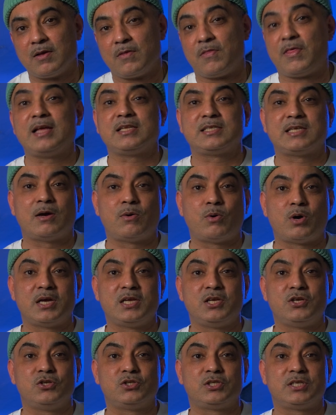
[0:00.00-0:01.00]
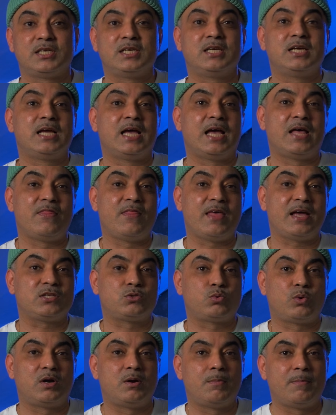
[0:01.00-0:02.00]
That's how I use it, and
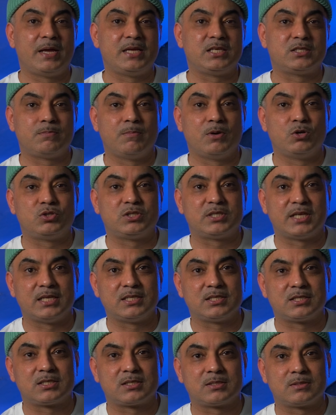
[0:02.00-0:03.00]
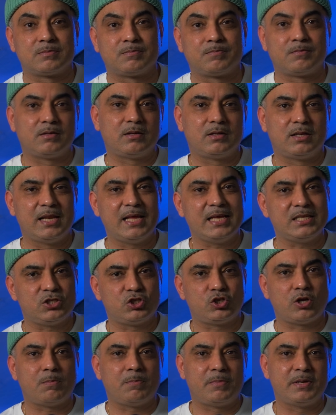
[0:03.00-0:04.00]
that's where it makes most sense. Let's
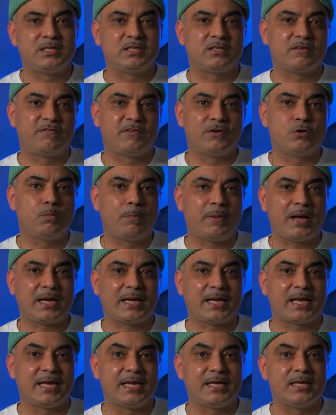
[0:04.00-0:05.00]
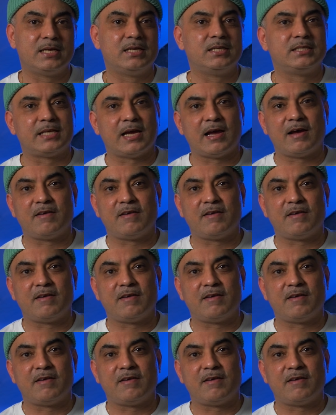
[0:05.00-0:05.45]
jump into FilmPack 8 to